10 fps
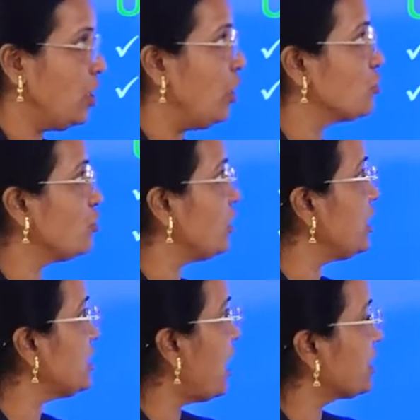So,
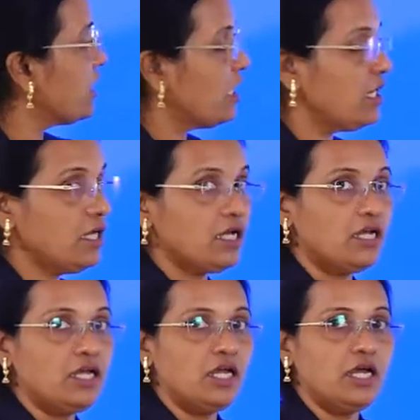these are the
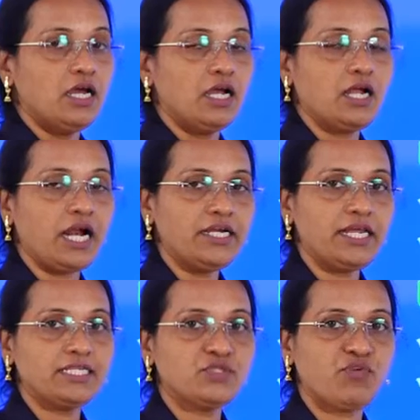
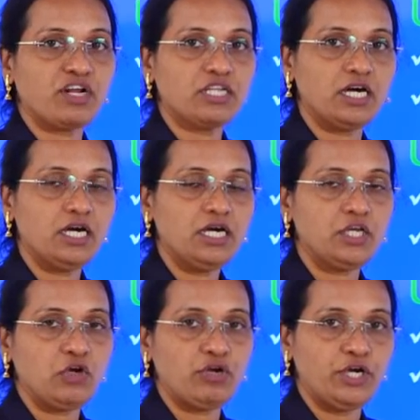contents for the
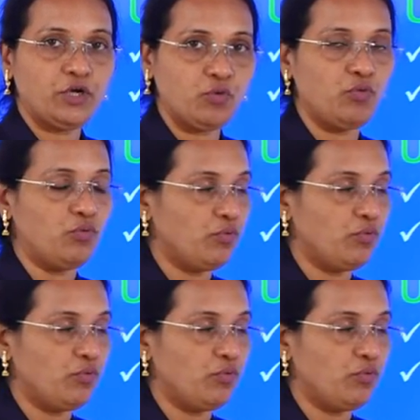unit 2.